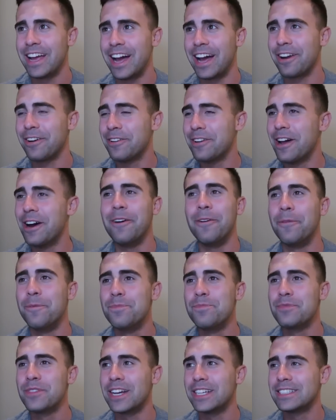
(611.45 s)
I don't know.
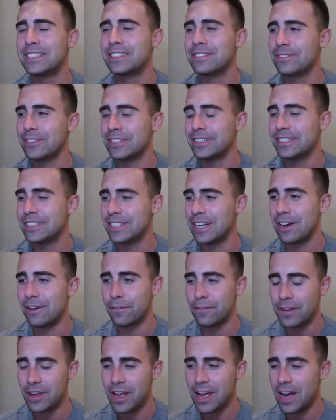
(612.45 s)
That's really
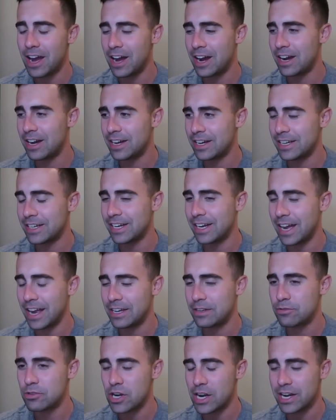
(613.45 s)
tough. Uh,
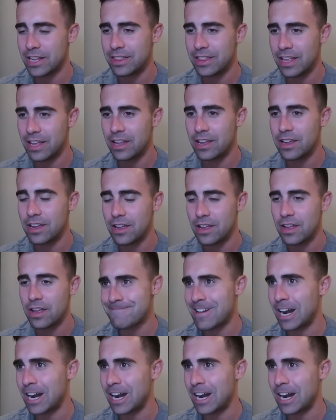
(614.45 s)
I'm trying to think.